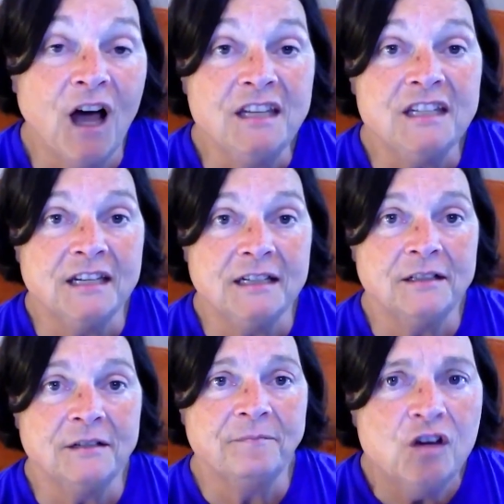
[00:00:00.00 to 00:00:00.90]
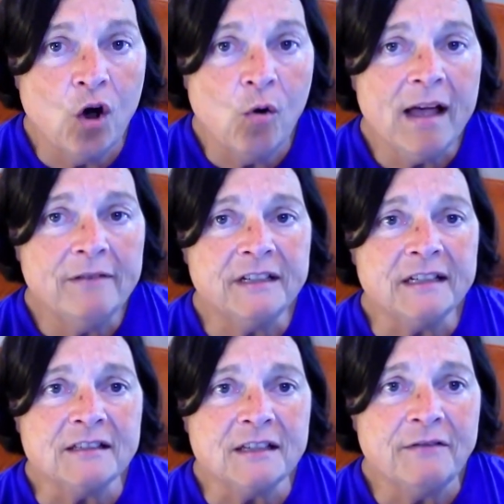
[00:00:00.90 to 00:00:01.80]
God did it. No
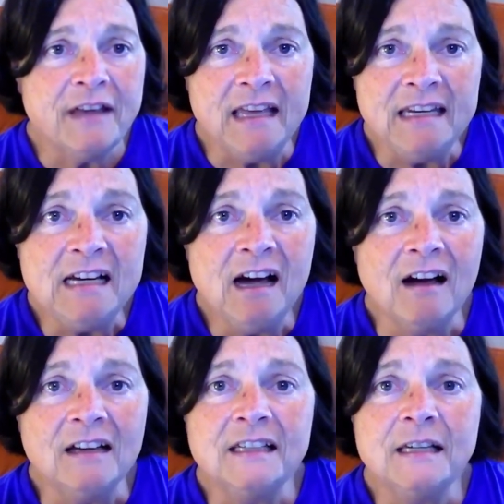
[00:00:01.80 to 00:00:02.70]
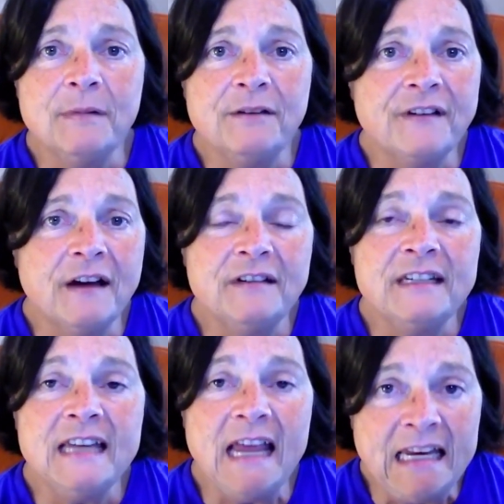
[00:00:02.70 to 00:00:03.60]
evidence of any God can be found
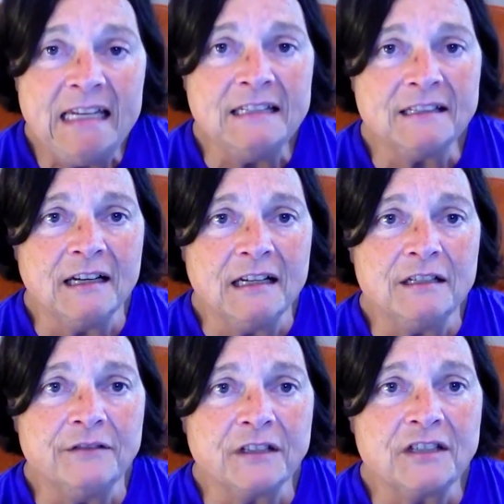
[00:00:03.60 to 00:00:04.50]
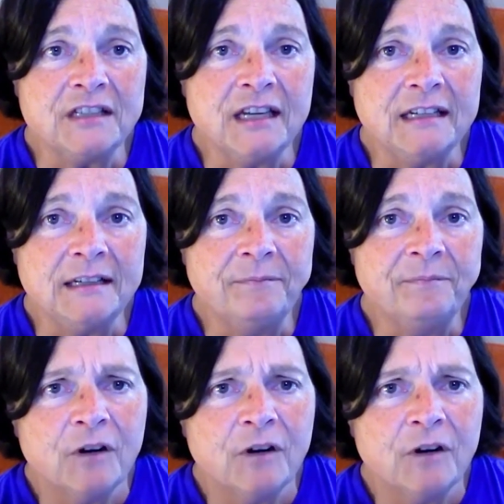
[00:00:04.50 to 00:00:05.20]
in any scientific study.